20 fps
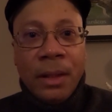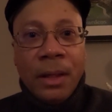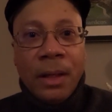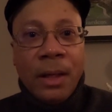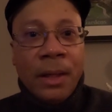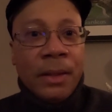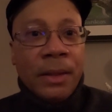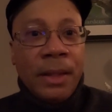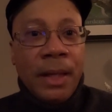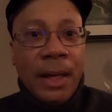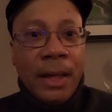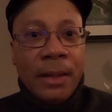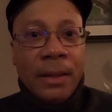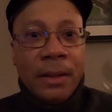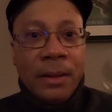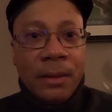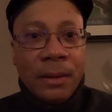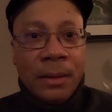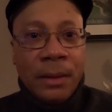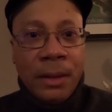and
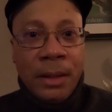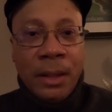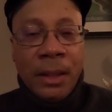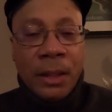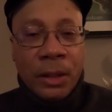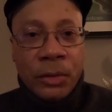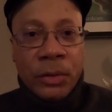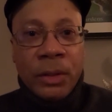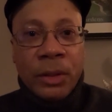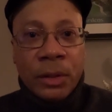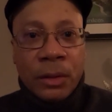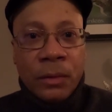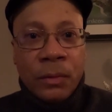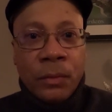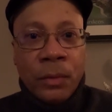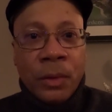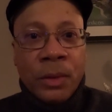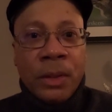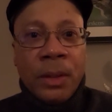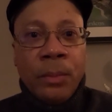then the
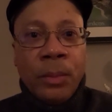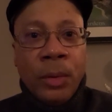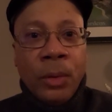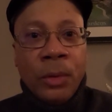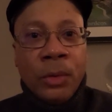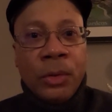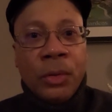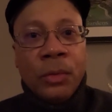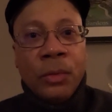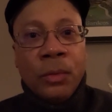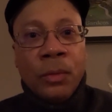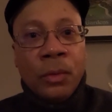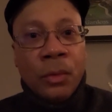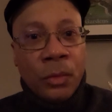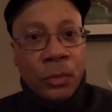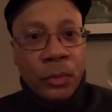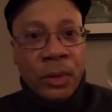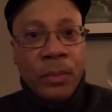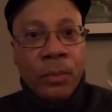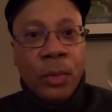electrician was able to
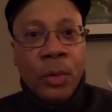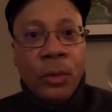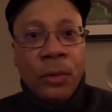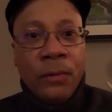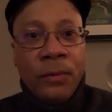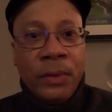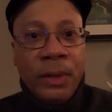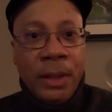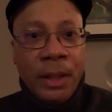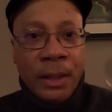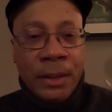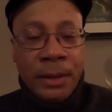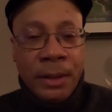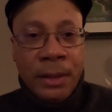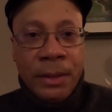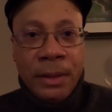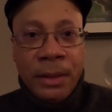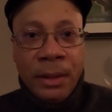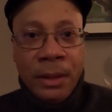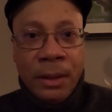remove the
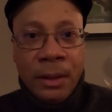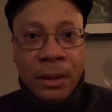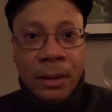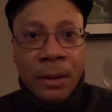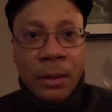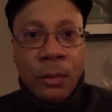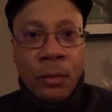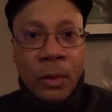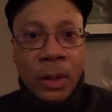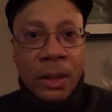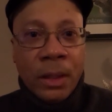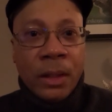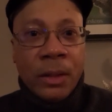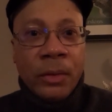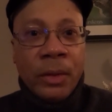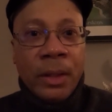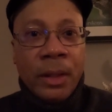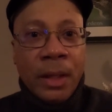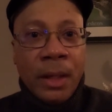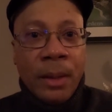existing
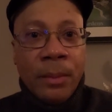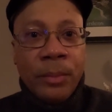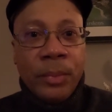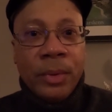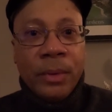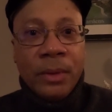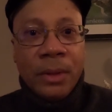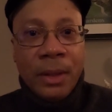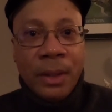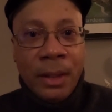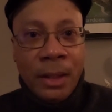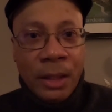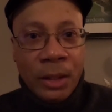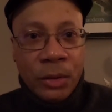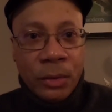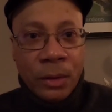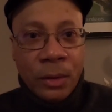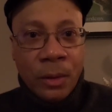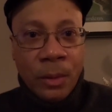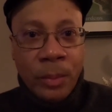100 amp
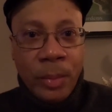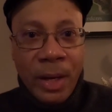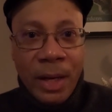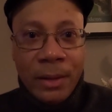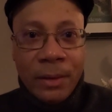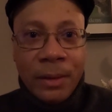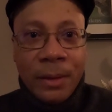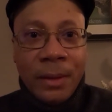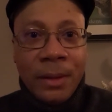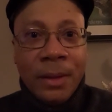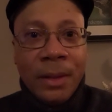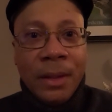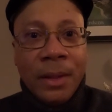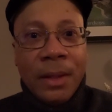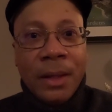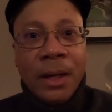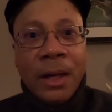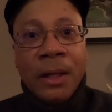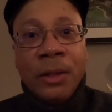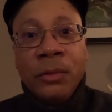electrical
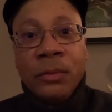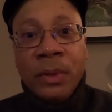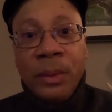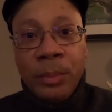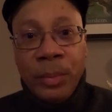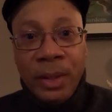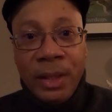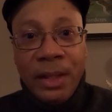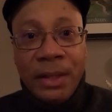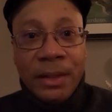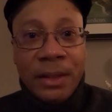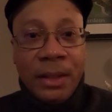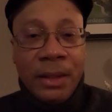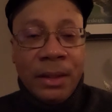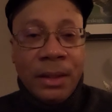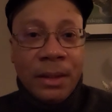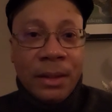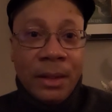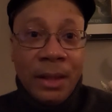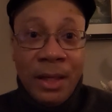panel and replace
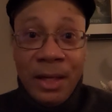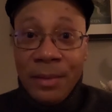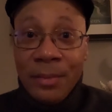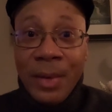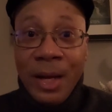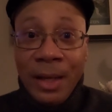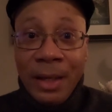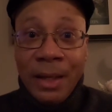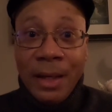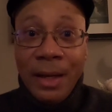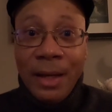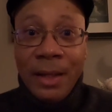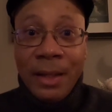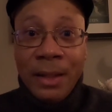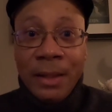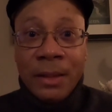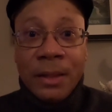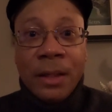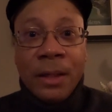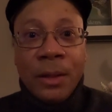it, in my case,